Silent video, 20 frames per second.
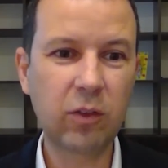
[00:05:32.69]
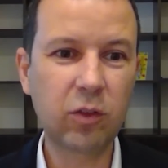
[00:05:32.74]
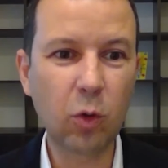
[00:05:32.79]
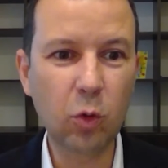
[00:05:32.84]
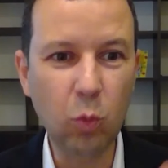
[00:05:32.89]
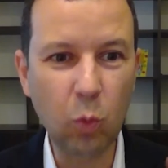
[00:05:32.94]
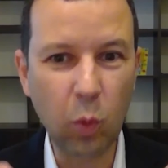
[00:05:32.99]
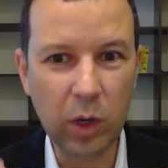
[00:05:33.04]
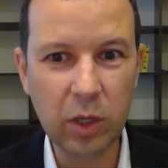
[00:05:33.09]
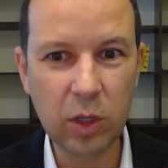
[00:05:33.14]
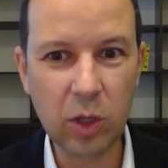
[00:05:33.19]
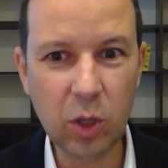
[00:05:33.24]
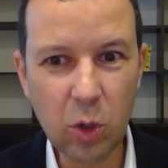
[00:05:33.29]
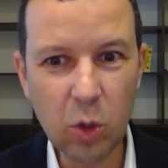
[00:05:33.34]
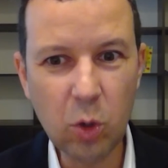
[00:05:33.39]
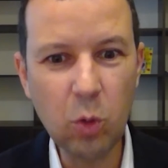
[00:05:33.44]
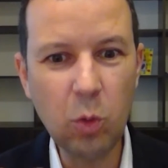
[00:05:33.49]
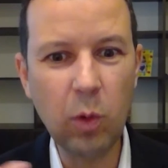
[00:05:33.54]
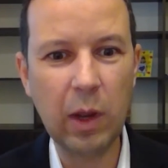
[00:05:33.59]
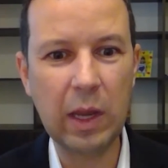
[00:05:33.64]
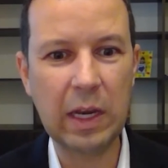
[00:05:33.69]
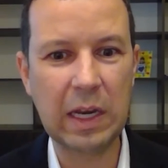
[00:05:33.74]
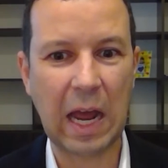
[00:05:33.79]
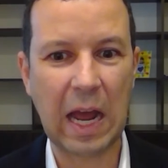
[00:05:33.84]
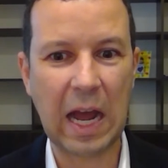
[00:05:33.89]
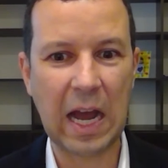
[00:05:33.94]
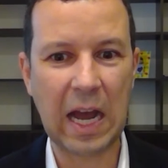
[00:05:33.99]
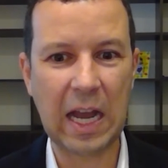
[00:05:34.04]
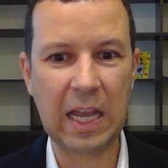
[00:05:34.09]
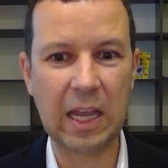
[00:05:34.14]
So when you and
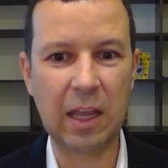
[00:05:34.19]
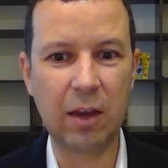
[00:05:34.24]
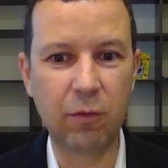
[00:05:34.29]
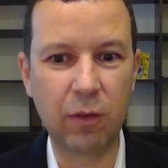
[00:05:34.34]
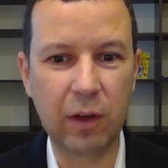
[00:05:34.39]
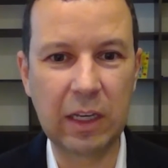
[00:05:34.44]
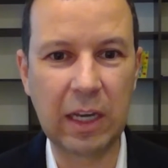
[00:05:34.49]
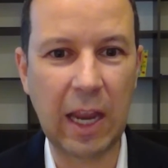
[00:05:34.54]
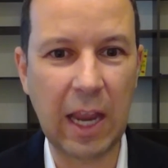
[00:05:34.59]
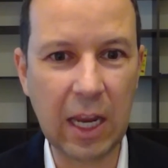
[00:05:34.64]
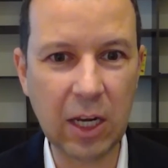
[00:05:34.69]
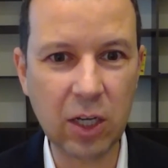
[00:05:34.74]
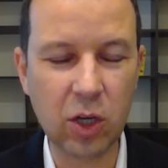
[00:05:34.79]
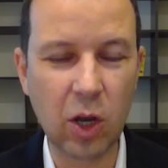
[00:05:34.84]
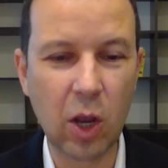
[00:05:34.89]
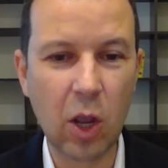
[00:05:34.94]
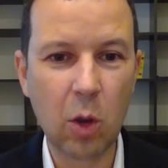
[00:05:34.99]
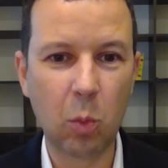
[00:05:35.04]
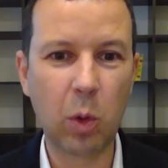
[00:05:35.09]
I and Vignesh,